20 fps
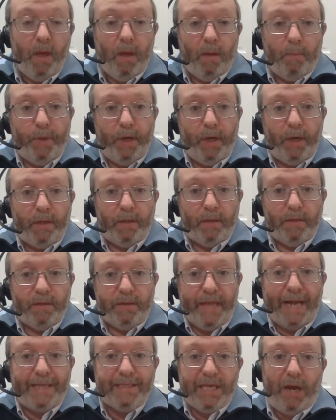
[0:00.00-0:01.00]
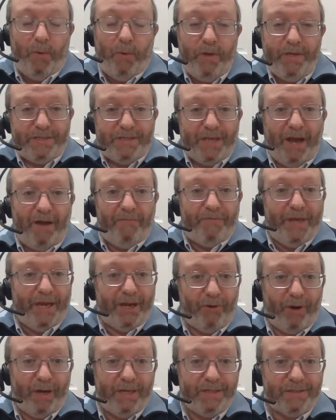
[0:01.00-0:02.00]
but that's how we solved that
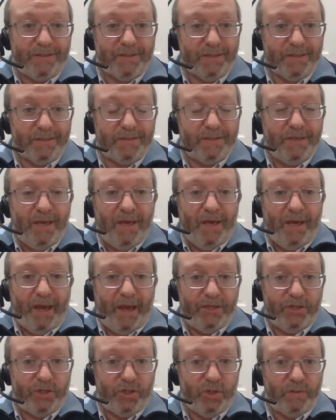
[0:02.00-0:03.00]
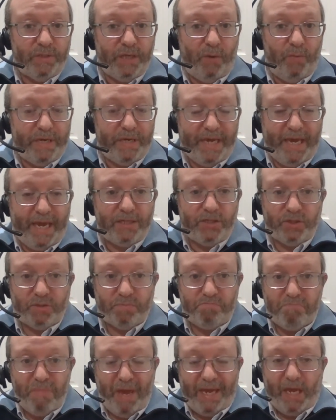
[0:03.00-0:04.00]
crisis, and shows how we can't just
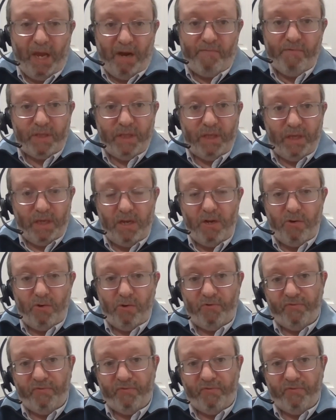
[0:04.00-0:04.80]
make everything here.